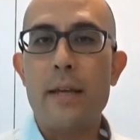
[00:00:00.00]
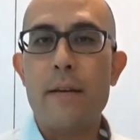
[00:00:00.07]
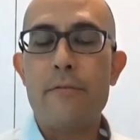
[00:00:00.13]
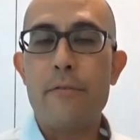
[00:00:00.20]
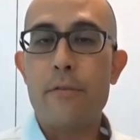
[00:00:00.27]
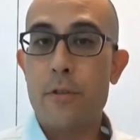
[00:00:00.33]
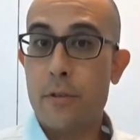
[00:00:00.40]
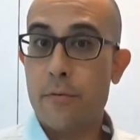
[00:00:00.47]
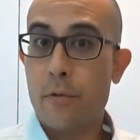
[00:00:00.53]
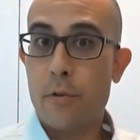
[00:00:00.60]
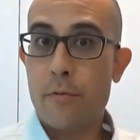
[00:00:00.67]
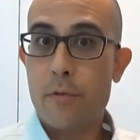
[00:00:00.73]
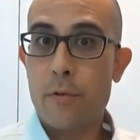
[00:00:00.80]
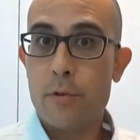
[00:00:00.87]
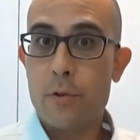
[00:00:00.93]
first of all,
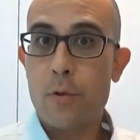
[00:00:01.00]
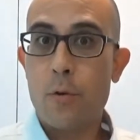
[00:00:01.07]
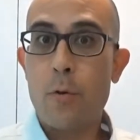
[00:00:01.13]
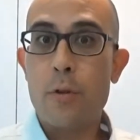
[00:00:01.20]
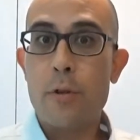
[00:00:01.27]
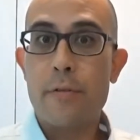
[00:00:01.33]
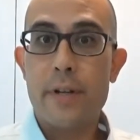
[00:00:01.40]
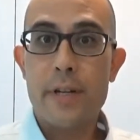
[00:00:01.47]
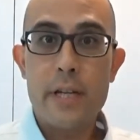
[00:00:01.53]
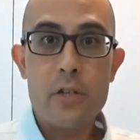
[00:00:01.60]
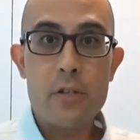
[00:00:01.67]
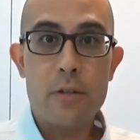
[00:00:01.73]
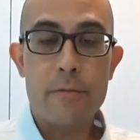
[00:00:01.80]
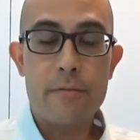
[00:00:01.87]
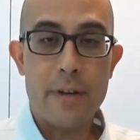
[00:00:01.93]
of course, all the
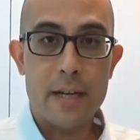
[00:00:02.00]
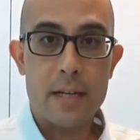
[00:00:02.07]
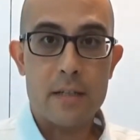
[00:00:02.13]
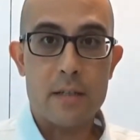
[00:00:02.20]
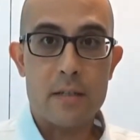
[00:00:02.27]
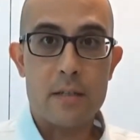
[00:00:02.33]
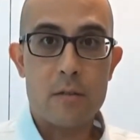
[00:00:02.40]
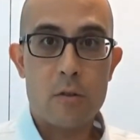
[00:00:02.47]
financial factors,